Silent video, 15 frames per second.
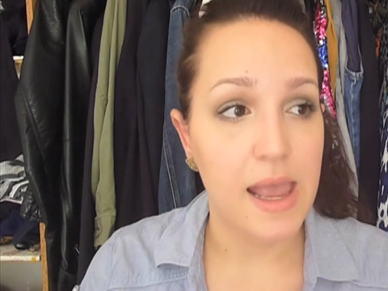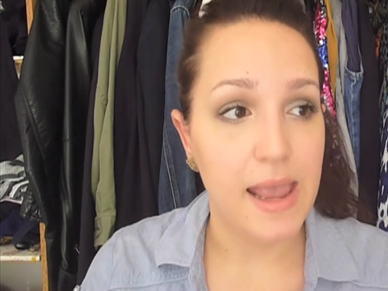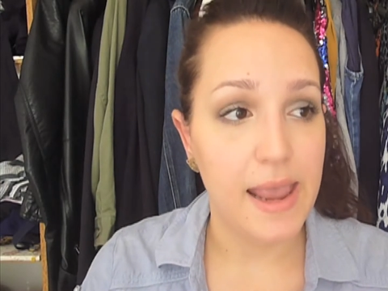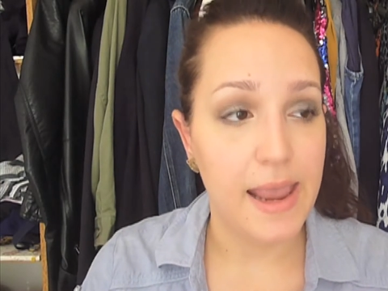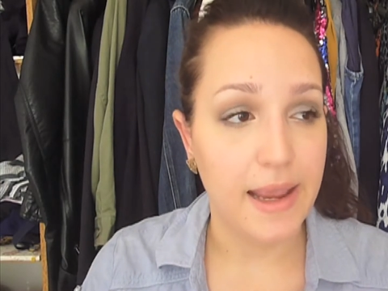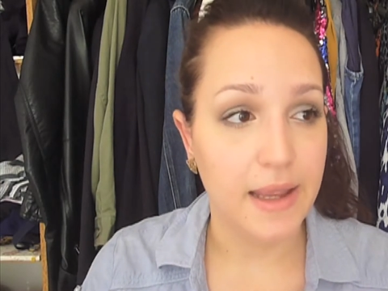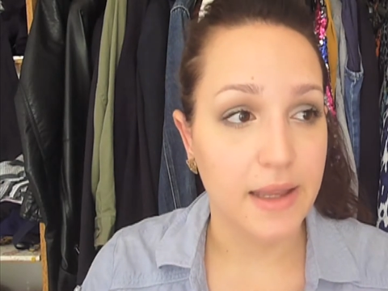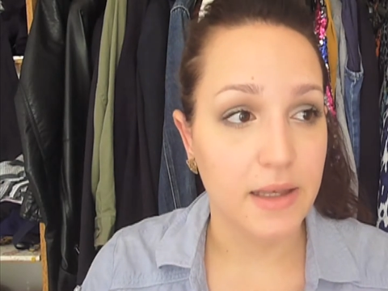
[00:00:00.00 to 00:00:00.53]

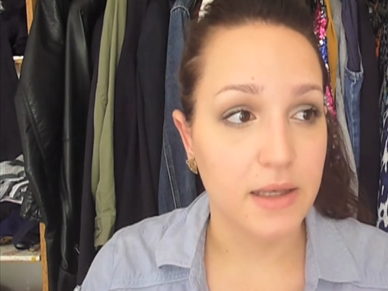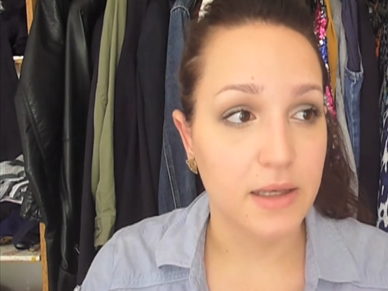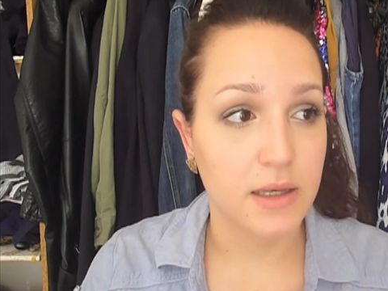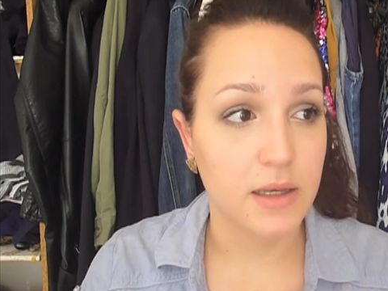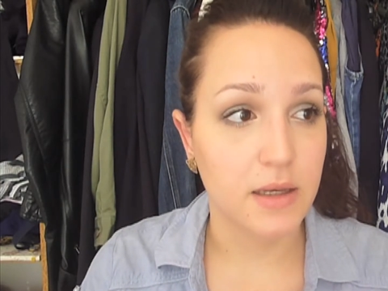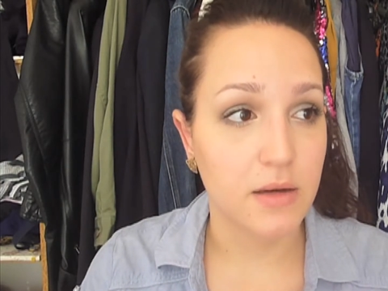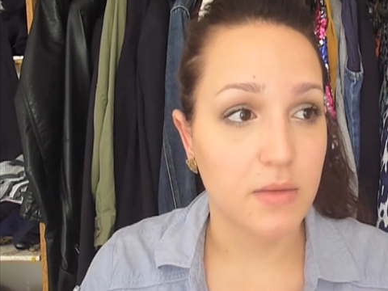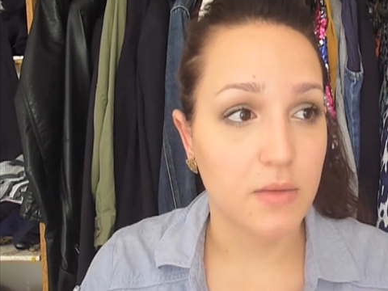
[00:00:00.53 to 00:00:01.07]

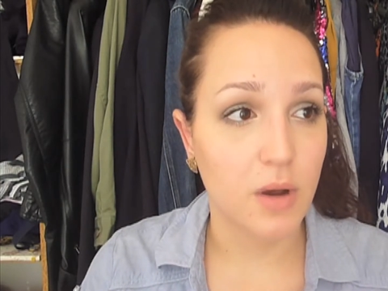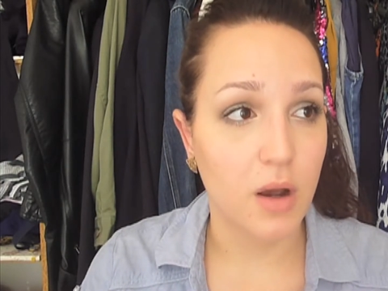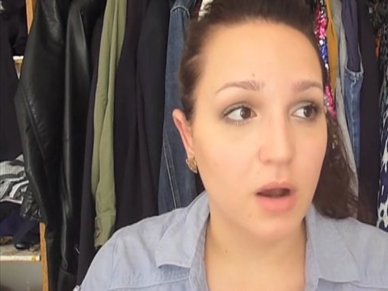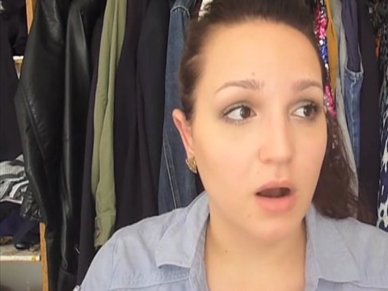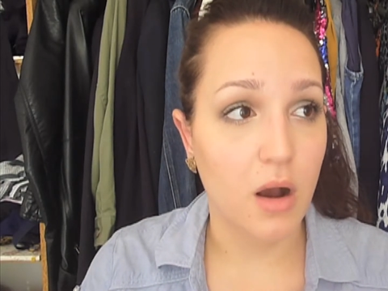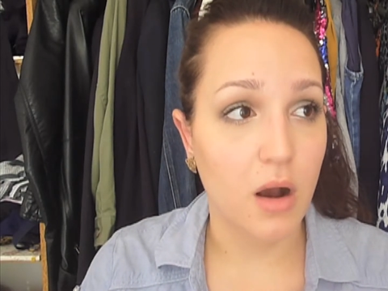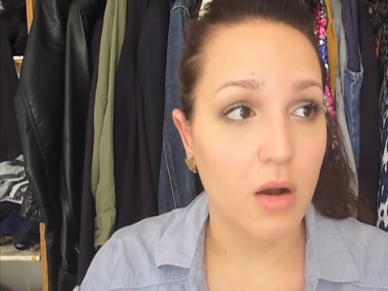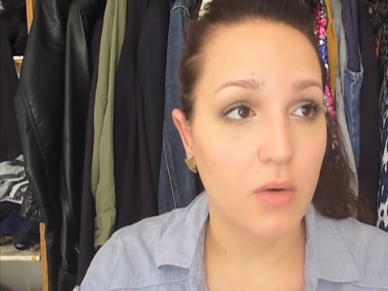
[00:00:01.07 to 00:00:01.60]
and
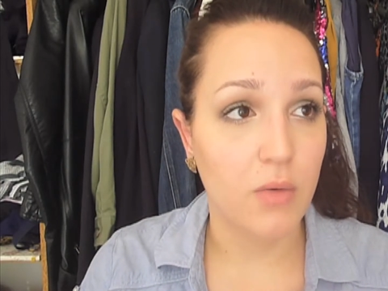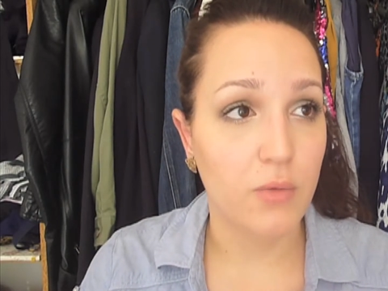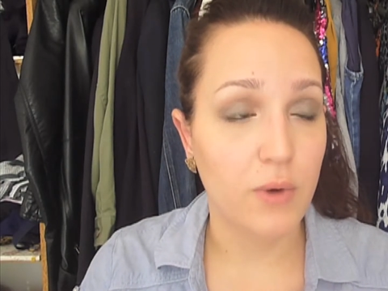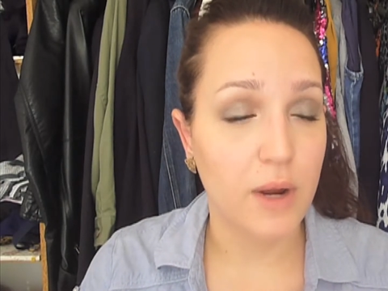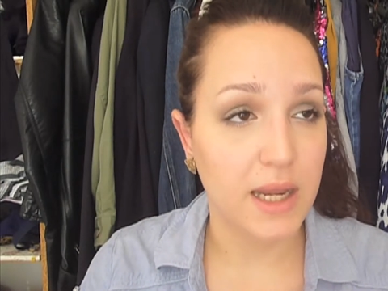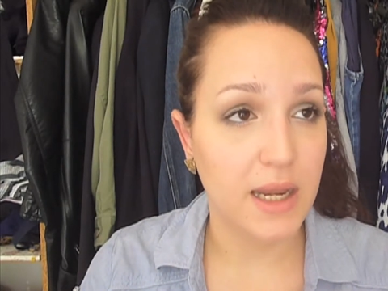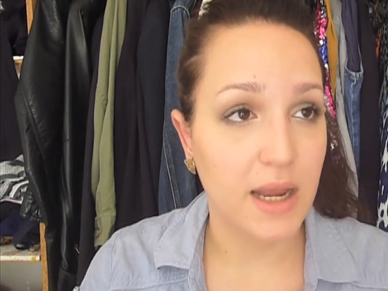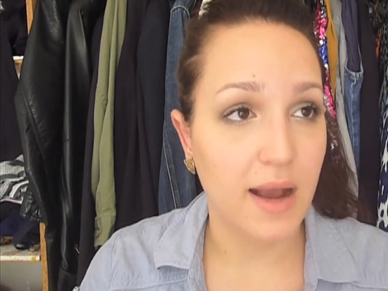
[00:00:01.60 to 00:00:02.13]

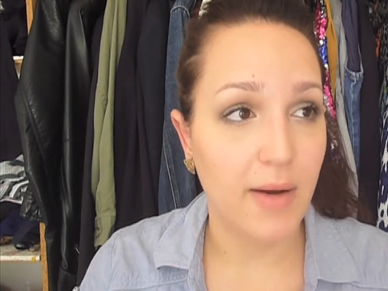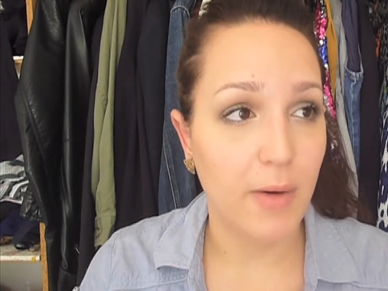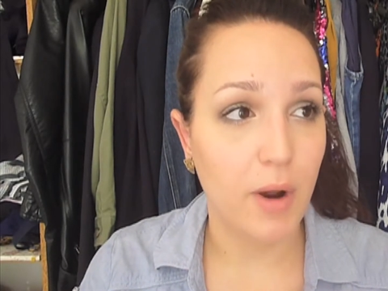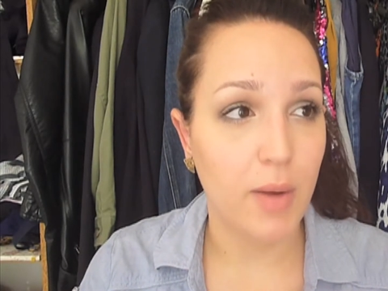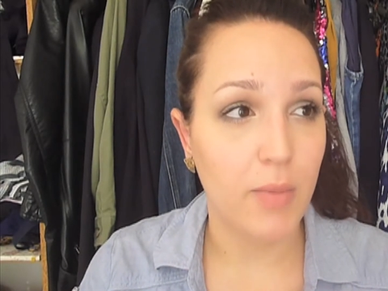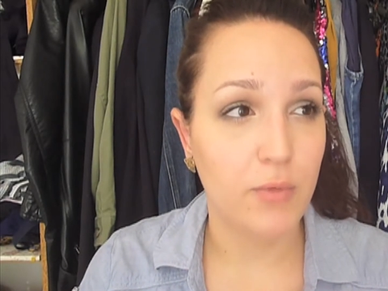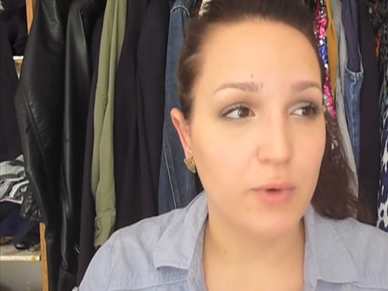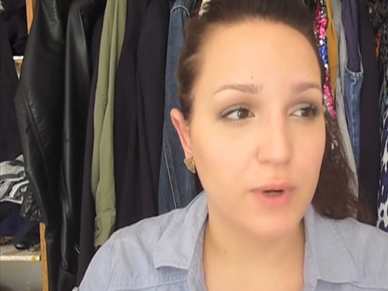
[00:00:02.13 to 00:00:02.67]
right now
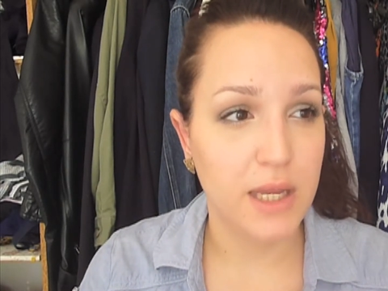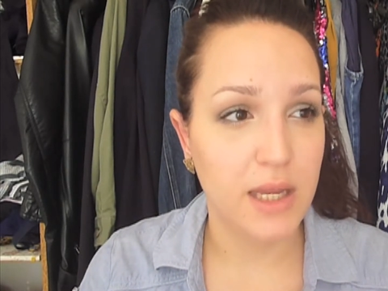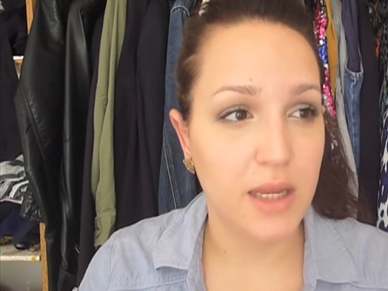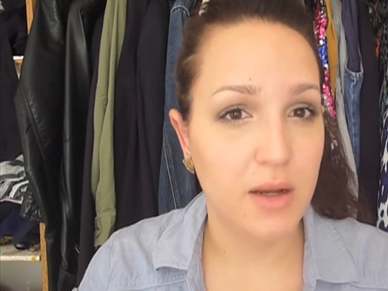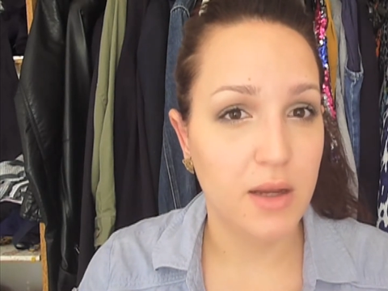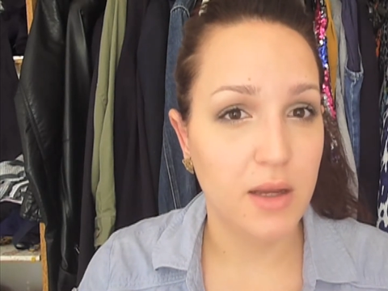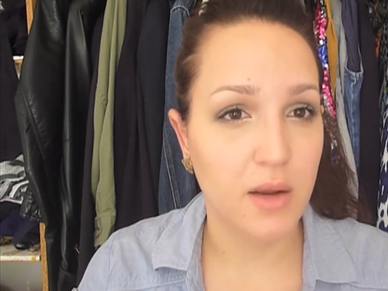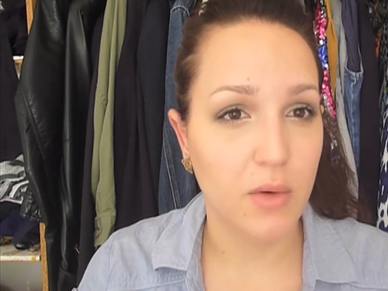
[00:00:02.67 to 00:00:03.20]
I'm
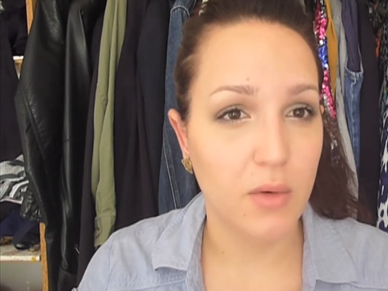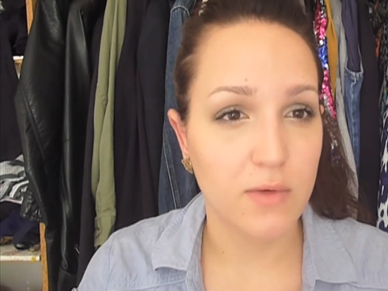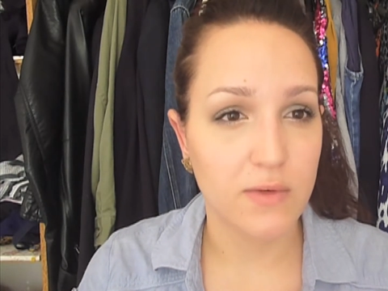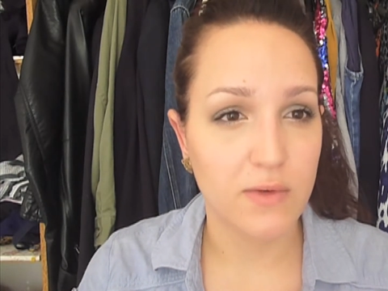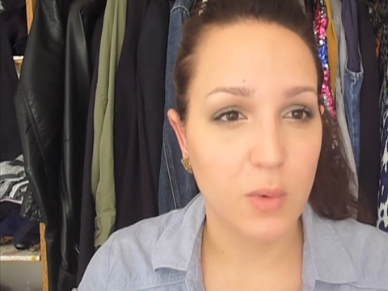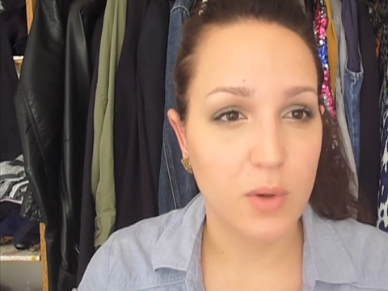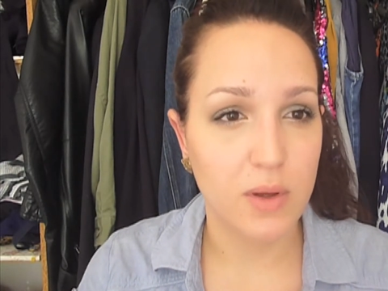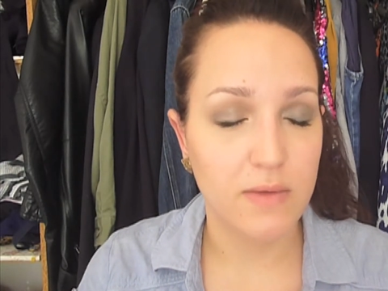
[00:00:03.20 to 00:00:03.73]
really
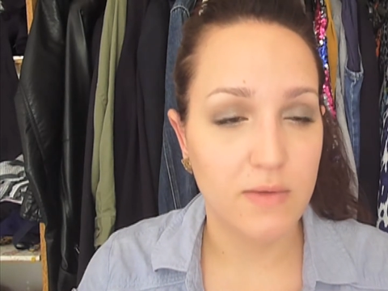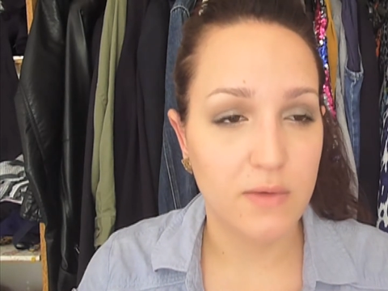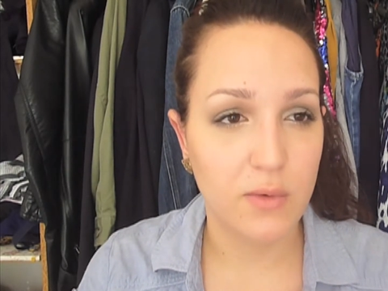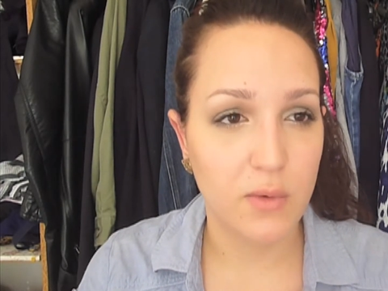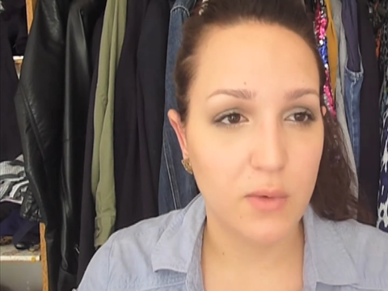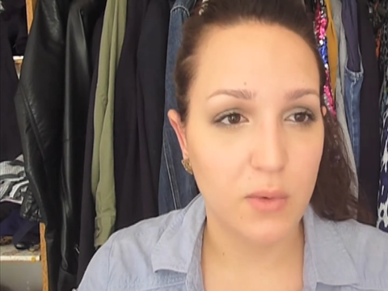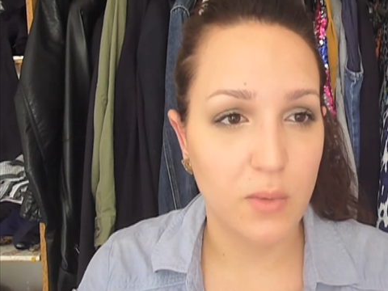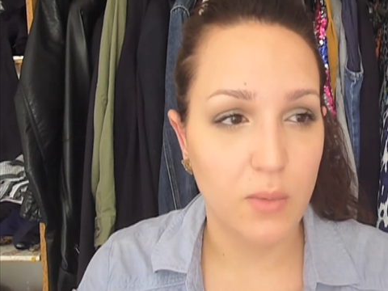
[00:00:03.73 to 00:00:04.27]
also
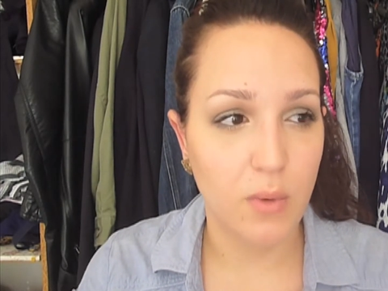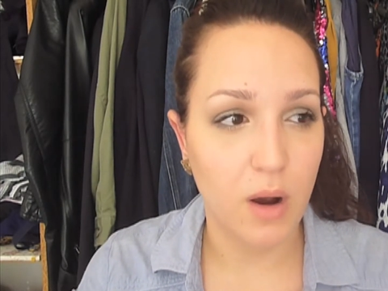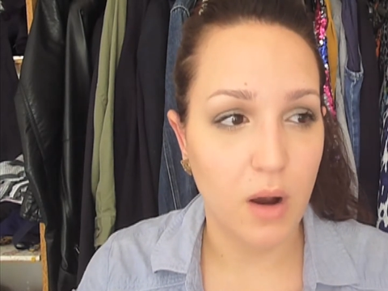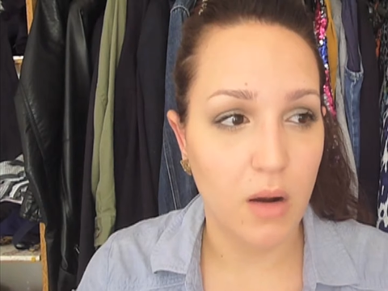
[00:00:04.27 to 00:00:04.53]
into